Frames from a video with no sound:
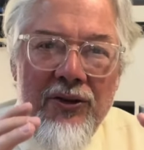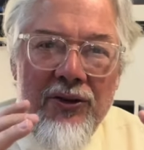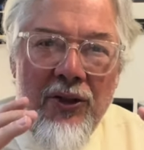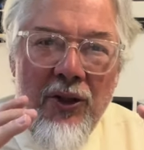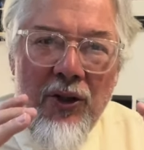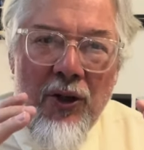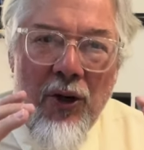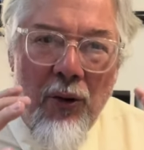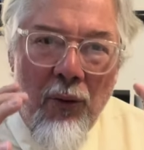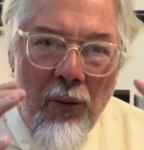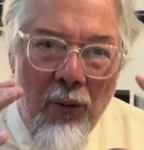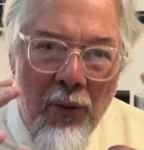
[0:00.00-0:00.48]
the
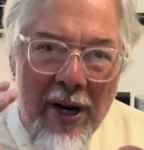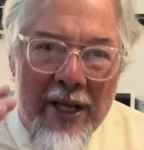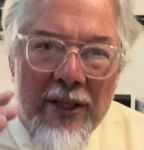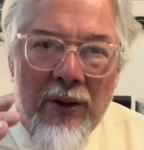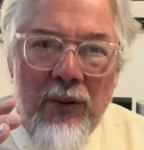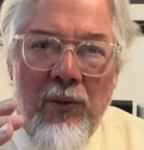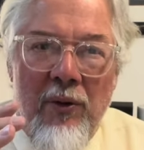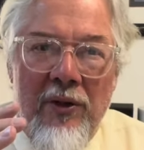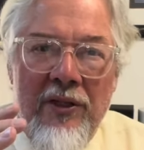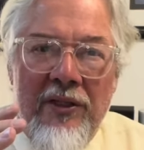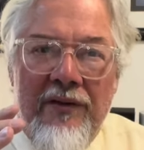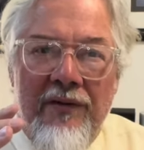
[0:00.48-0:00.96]
correct
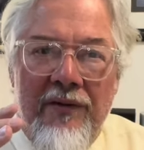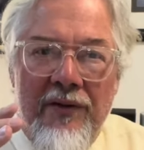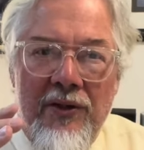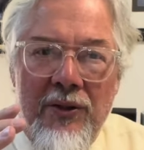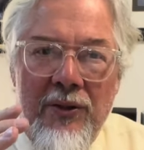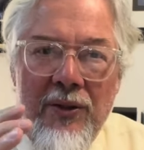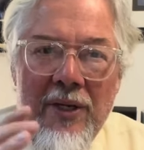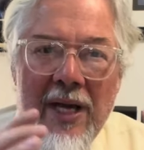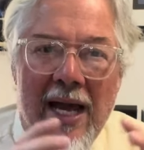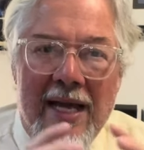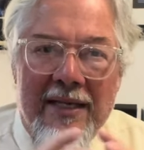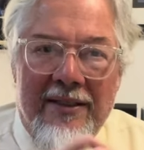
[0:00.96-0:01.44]
ones for
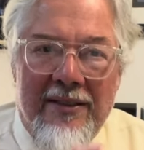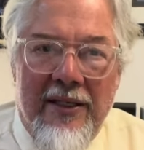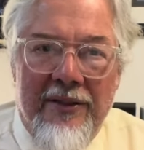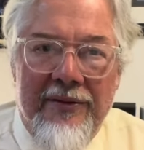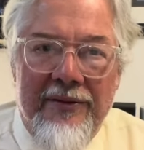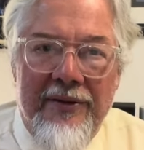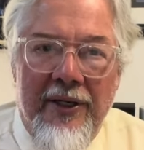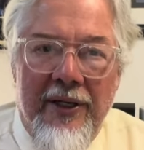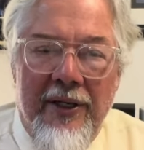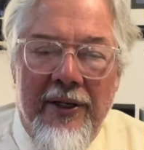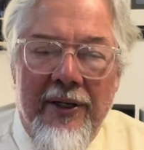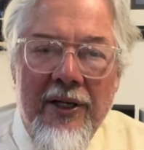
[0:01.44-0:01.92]
you guys out
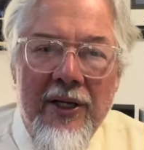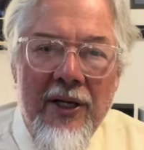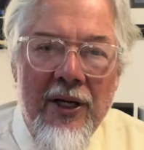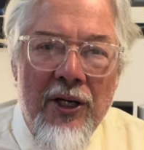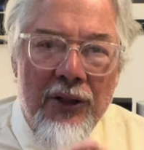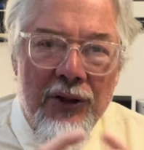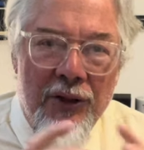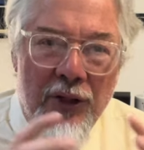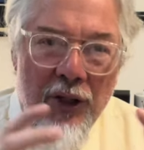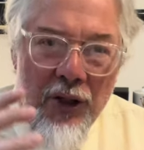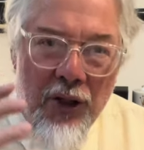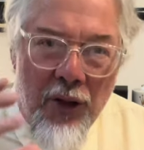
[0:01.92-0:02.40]
there,
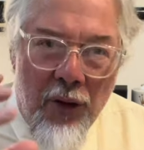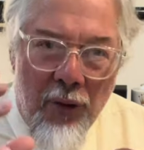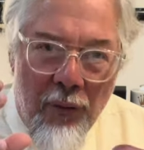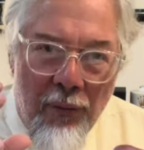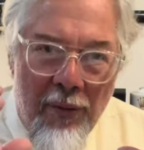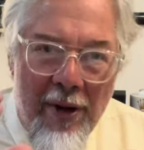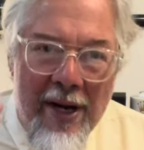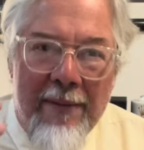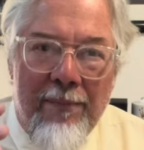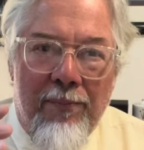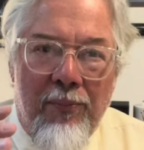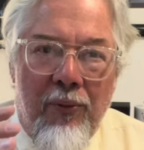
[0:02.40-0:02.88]
the
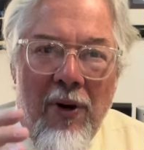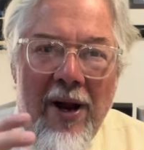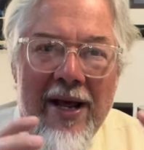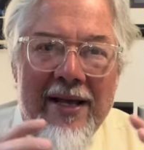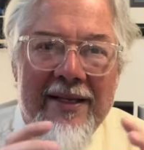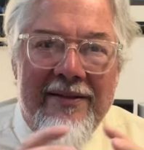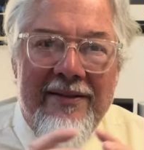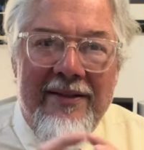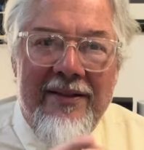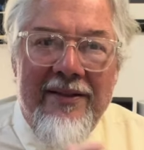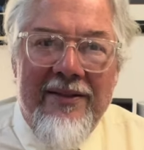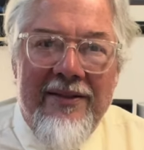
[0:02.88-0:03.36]
correct
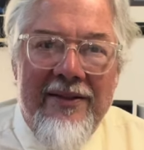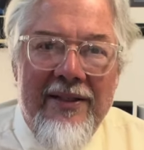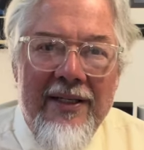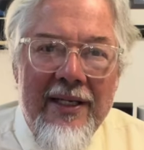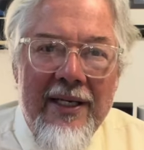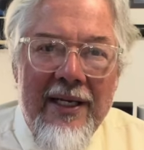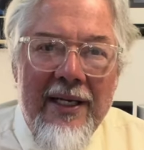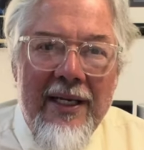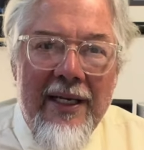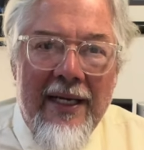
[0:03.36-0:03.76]
prices.